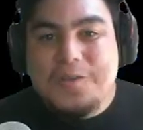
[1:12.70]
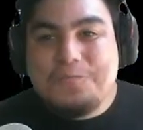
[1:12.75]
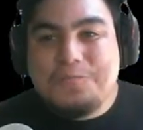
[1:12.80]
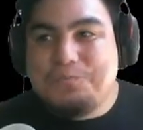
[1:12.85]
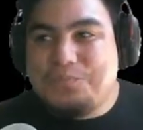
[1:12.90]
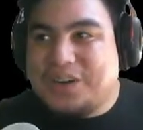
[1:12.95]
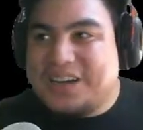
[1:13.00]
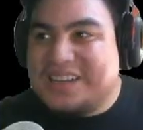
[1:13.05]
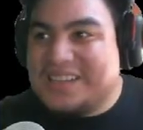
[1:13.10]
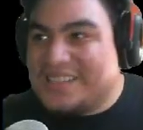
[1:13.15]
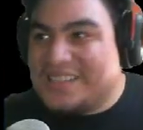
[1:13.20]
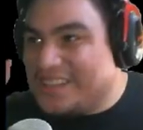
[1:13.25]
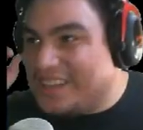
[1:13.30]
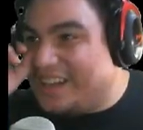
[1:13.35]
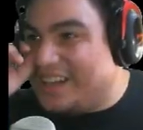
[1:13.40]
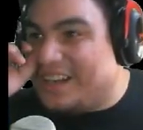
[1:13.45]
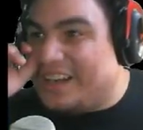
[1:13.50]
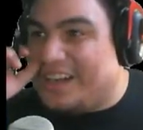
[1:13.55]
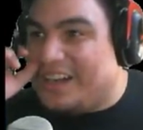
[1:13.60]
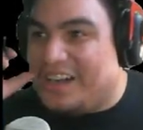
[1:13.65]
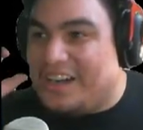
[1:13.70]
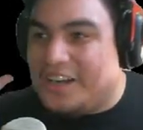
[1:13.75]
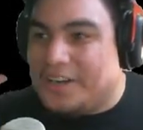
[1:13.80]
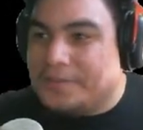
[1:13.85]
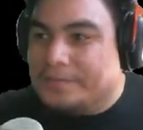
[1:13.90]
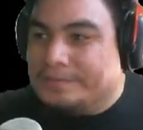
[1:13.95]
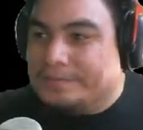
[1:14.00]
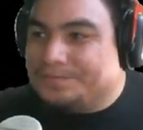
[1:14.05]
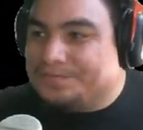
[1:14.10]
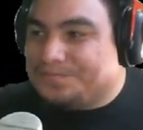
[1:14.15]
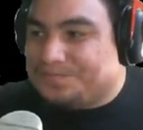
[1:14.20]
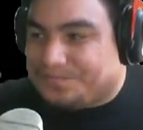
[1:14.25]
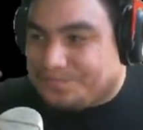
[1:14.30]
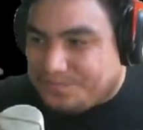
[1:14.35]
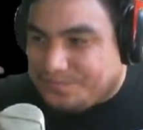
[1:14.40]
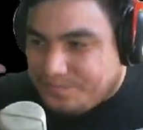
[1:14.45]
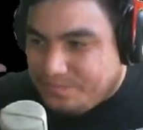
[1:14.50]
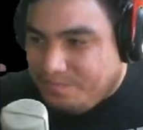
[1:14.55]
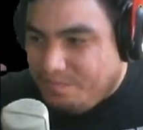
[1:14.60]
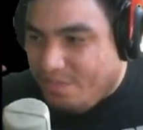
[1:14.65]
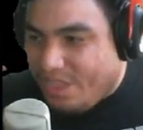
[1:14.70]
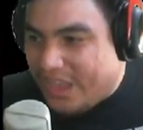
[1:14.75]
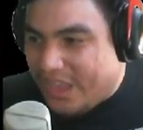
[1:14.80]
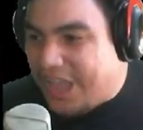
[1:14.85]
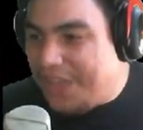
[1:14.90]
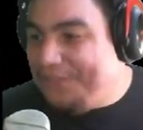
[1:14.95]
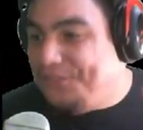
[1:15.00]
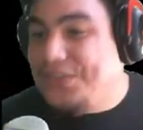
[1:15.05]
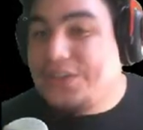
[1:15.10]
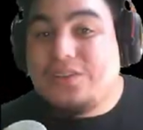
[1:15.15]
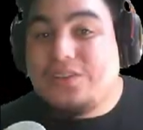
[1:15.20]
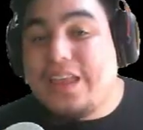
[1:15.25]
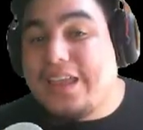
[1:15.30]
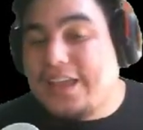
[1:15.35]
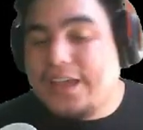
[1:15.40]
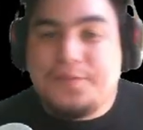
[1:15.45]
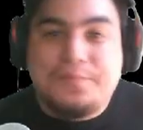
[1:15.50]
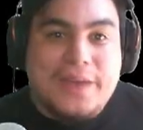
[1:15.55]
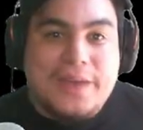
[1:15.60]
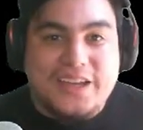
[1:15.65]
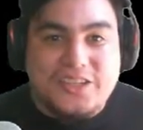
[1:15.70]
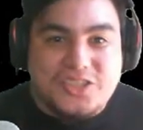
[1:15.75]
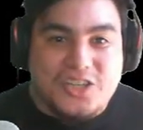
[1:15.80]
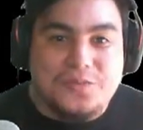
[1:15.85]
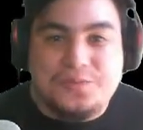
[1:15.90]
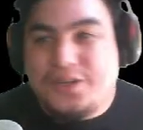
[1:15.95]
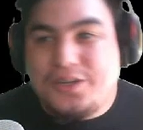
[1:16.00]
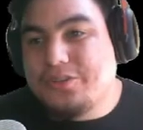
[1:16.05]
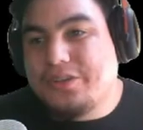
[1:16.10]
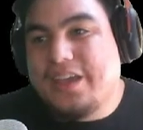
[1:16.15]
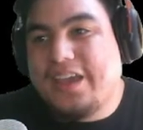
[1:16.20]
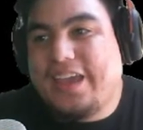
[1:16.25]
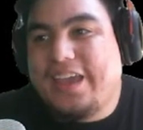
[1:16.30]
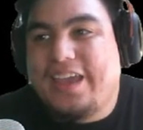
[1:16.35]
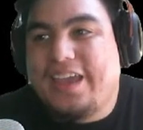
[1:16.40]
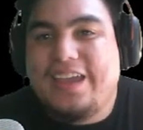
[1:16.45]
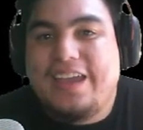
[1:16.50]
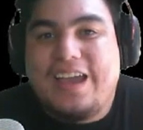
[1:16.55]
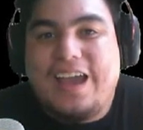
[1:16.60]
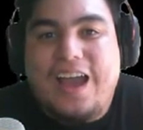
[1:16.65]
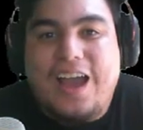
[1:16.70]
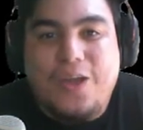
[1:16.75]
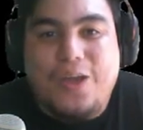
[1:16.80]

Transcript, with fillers: but um, I feel like I match up okay. I